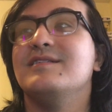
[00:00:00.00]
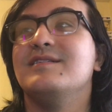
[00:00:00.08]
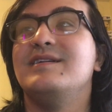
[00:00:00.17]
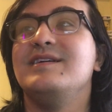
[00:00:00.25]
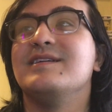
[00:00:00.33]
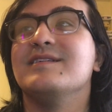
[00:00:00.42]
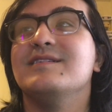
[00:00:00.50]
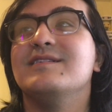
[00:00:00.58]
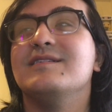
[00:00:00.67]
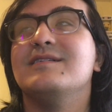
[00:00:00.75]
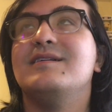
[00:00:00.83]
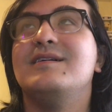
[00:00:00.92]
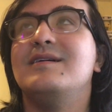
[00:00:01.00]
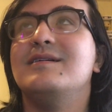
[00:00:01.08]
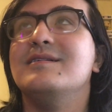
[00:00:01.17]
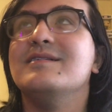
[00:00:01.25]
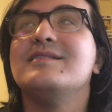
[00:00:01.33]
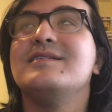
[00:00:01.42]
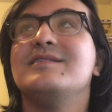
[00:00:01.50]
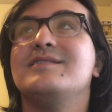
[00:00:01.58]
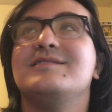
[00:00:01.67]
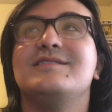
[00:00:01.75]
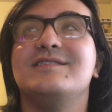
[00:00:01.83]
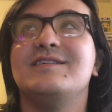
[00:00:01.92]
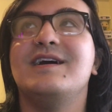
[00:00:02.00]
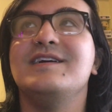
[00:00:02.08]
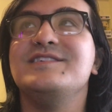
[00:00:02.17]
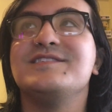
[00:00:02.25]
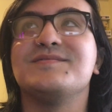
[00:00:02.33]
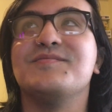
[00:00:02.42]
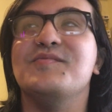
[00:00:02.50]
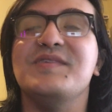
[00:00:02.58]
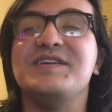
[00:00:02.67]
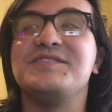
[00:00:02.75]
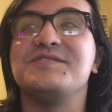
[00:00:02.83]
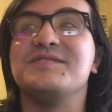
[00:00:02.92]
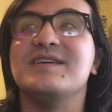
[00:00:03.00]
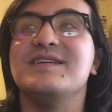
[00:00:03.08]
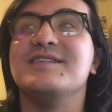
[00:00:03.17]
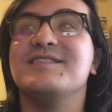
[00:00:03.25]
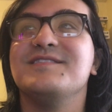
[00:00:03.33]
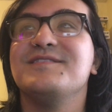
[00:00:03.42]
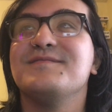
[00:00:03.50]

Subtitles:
Like, I just wish, like,